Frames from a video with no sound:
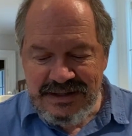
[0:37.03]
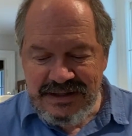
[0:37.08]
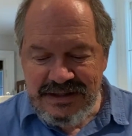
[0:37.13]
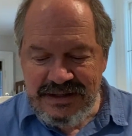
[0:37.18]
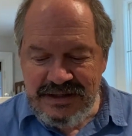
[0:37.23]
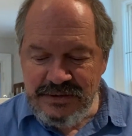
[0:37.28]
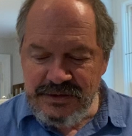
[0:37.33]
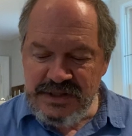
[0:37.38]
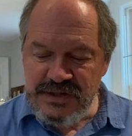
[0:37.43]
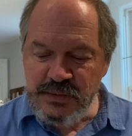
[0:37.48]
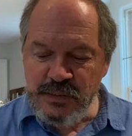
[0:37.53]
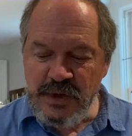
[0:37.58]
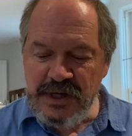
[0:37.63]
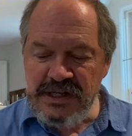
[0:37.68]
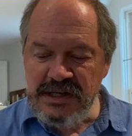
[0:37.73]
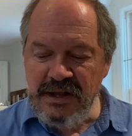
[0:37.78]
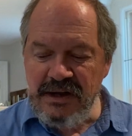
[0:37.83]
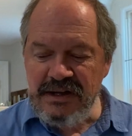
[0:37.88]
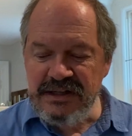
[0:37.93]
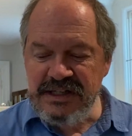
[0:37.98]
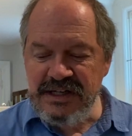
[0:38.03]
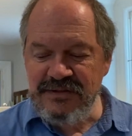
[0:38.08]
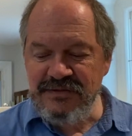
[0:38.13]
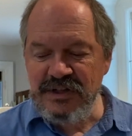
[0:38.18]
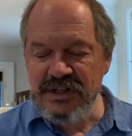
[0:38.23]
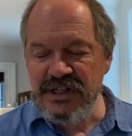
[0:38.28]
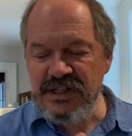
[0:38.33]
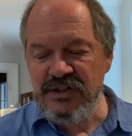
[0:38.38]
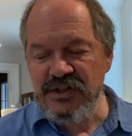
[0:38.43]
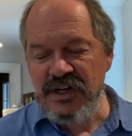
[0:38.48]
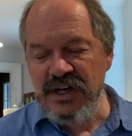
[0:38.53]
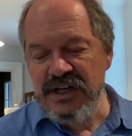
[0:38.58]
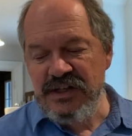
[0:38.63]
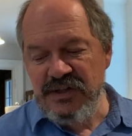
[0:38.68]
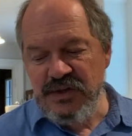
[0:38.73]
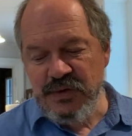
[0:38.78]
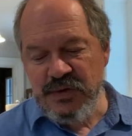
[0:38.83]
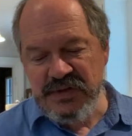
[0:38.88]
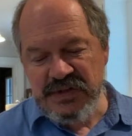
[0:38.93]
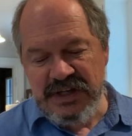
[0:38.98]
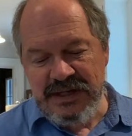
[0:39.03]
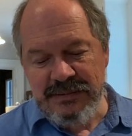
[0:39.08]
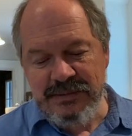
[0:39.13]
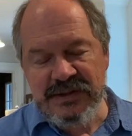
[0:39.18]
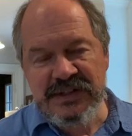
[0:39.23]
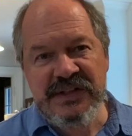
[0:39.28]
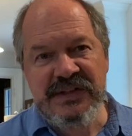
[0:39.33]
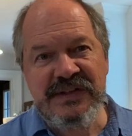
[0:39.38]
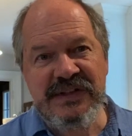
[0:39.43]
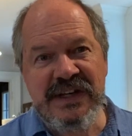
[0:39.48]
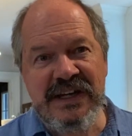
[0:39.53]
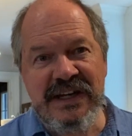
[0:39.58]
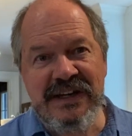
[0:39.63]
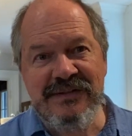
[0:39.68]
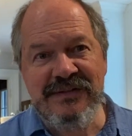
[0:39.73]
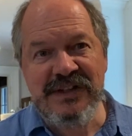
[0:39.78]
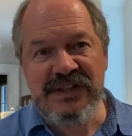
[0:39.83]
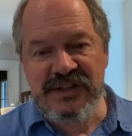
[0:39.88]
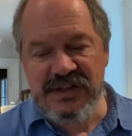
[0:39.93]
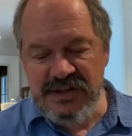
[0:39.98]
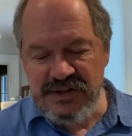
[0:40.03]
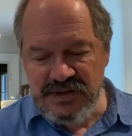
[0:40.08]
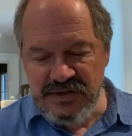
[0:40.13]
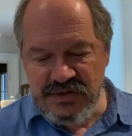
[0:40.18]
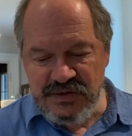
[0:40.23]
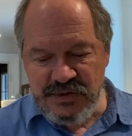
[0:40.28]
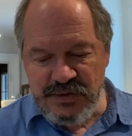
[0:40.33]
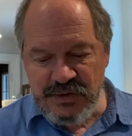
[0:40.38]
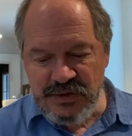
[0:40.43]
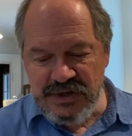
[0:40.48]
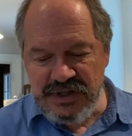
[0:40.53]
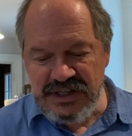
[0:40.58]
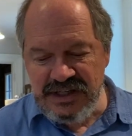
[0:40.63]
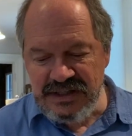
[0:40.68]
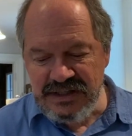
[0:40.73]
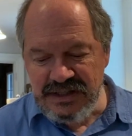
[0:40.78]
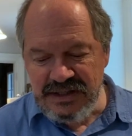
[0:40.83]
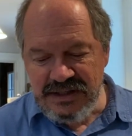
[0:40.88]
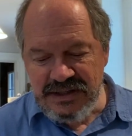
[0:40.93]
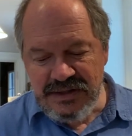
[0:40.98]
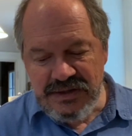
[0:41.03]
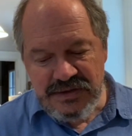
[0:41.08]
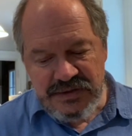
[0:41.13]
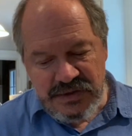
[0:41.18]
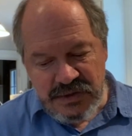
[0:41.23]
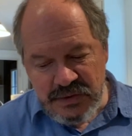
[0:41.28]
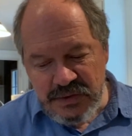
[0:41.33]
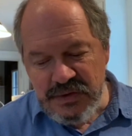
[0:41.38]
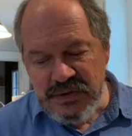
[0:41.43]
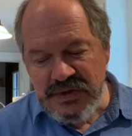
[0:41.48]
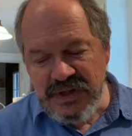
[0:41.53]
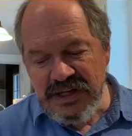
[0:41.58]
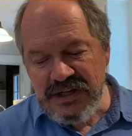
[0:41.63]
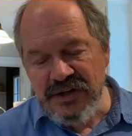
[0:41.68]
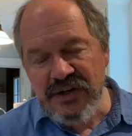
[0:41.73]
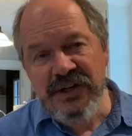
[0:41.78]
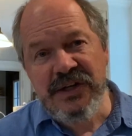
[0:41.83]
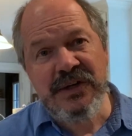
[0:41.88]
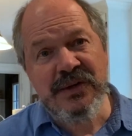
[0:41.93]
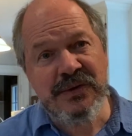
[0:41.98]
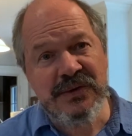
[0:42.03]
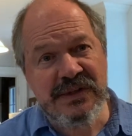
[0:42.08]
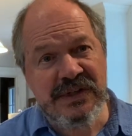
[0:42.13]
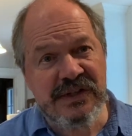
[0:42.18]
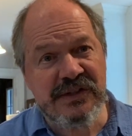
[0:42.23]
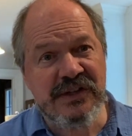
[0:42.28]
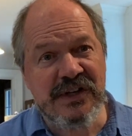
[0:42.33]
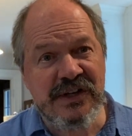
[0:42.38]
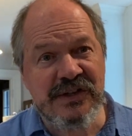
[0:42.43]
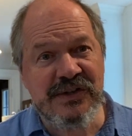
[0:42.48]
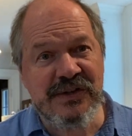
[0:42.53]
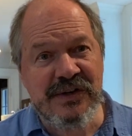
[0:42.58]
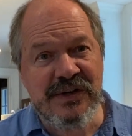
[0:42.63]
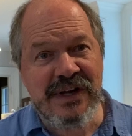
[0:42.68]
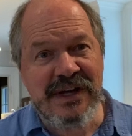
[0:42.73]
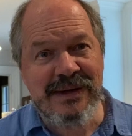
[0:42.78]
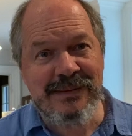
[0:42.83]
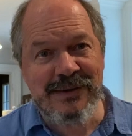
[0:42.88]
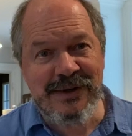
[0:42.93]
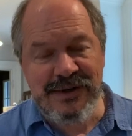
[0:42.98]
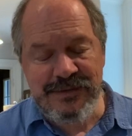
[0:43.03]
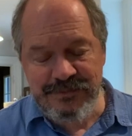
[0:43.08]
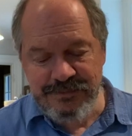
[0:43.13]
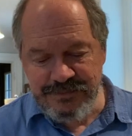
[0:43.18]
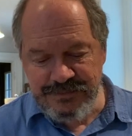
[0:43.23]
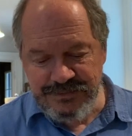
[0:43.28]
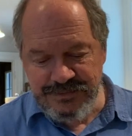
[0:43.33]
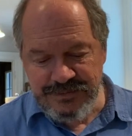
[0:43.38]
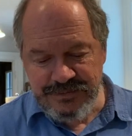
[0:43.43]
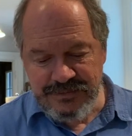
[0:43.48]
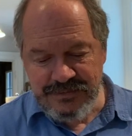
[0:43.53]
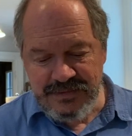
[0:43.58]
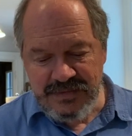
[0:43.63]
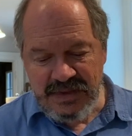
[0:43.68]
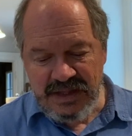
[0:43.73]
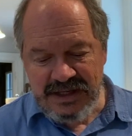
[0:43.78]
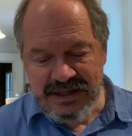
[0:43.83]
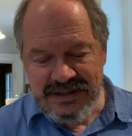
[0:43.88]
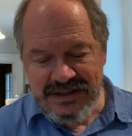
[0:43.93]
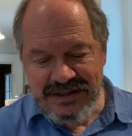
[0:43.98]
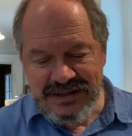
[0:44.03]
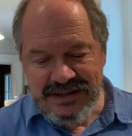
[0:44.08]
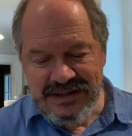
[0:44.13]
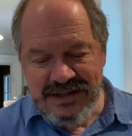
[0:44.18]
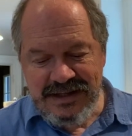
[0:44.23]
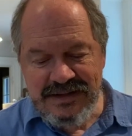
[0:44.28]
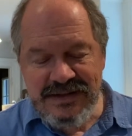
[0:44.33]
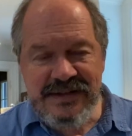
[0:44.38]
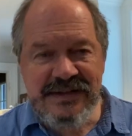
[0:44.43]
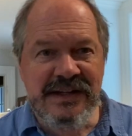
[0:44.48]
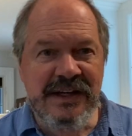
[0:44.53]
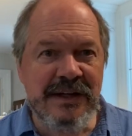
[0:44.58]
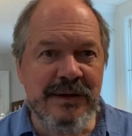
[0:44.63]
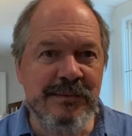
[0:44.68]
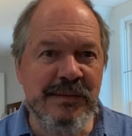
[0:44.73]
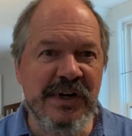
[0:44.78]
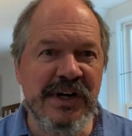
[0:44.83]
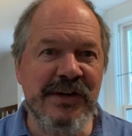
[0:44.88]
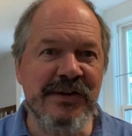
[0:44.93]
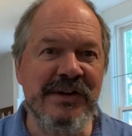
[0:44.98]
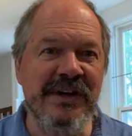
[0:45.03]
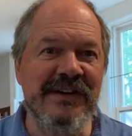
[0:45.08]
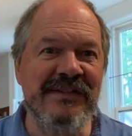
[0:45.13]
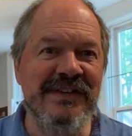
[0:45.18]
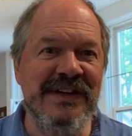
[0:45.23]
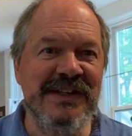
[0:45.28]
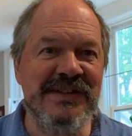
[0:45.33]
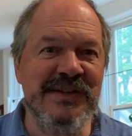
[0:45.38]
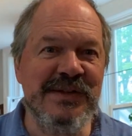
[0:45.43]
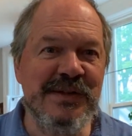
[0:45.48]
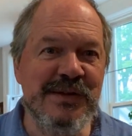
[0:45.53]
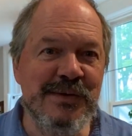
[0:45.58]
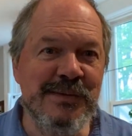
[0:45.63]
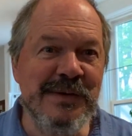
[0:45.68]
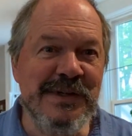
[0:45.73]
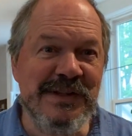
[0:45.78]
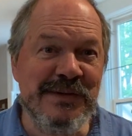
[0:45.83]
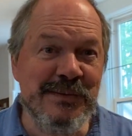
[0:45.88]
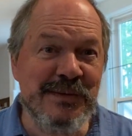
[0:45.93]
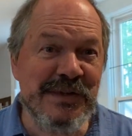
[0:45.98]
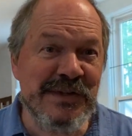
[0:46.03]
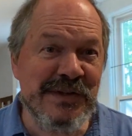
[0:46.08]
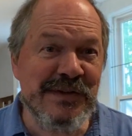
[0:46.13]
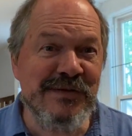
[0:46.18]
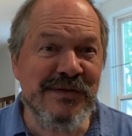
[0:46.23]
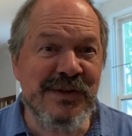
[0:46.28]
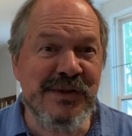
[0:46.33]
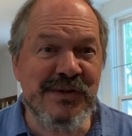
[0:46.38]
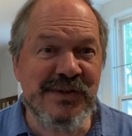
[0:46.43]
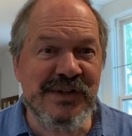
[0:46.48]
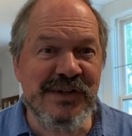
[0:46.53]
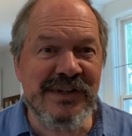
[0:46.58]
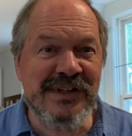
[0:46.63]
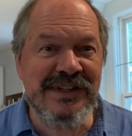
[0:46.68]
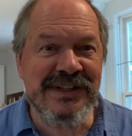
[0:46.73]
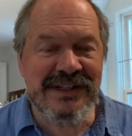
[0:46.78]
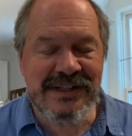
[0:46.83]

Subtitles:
There is one lawgiver and judge who is able to save and to destroy. So who then are you to judge your neighbor?" And the second paragraph has to do with the future.